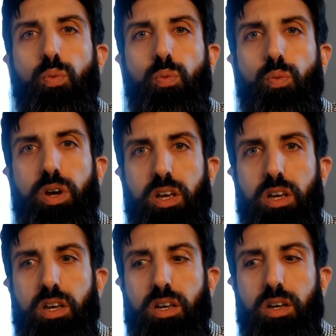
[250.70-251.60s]

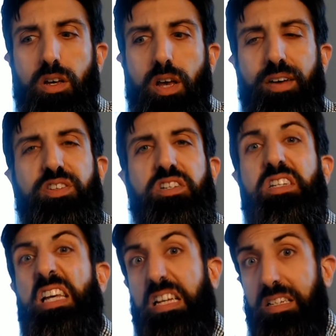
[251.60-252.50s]
We have
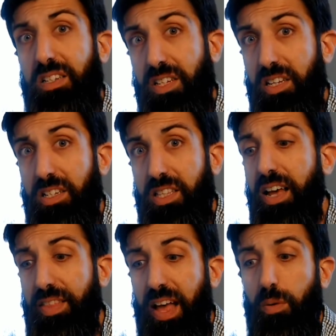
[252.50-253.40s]
since
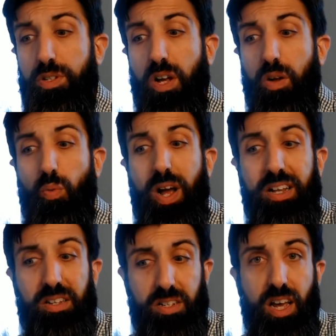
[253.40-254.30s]
then, that was on
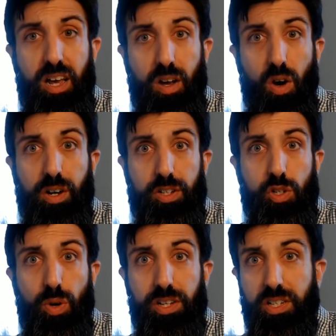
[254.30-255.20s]
Wednesday, August
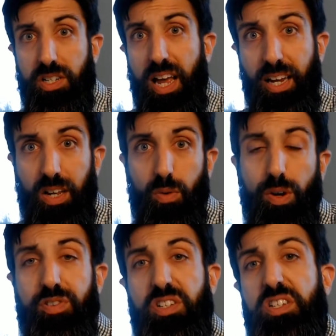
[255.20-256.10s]
22nd,
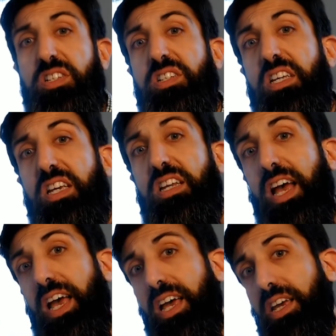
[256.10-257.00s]
we've seen
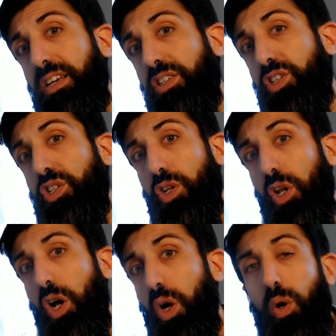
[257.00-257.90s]
a
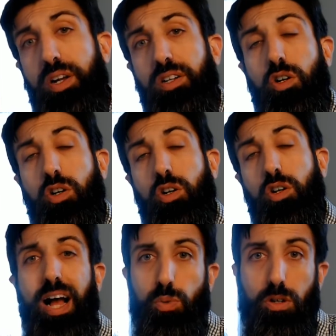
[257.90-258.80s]
slow and
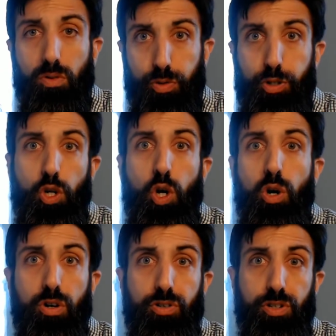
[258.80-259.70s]
gradual
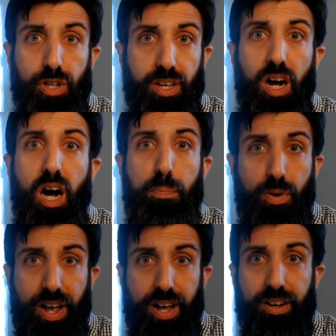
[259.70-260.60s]
return to the
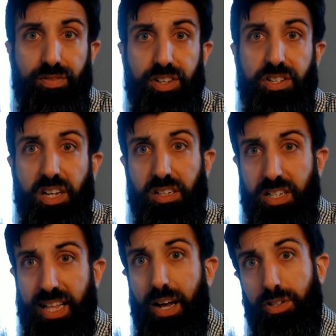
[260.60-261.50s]
upper end of the
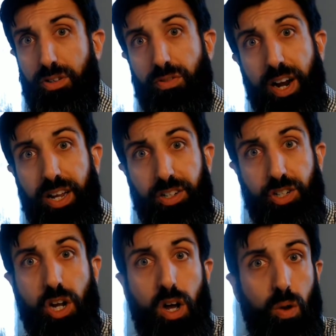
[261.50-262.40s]
6,000
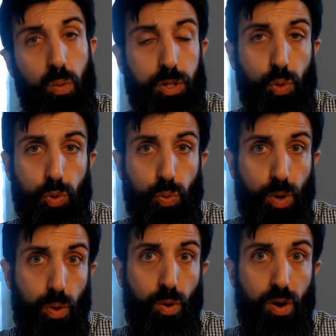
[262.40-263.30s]
range, which was
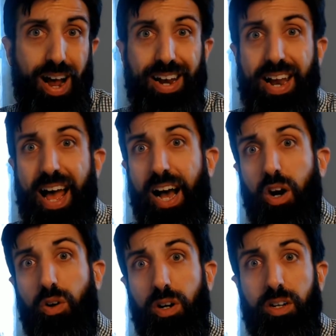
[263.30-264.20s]
where we're at now